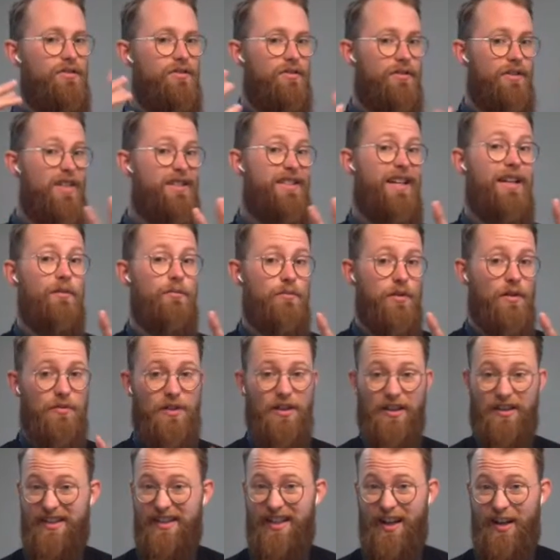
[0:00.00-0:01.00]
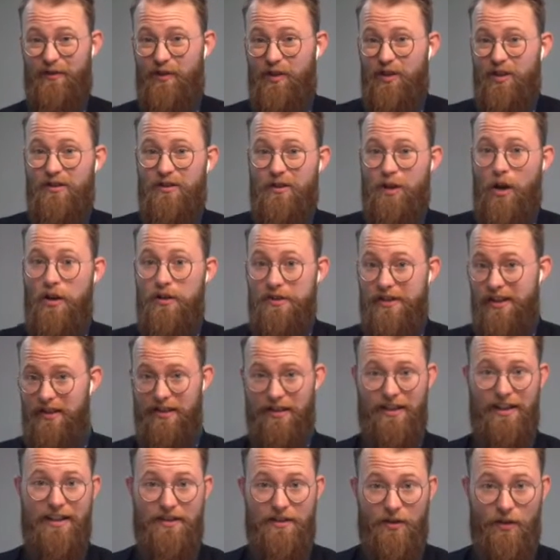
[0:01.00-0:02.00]
the teleprompter itself could cost
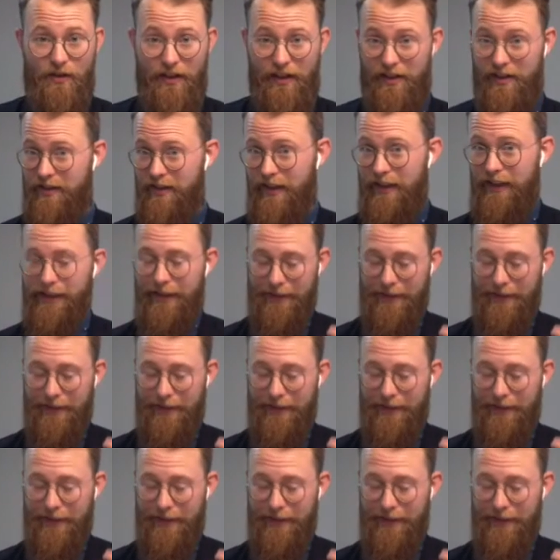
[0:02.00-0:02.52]
as little as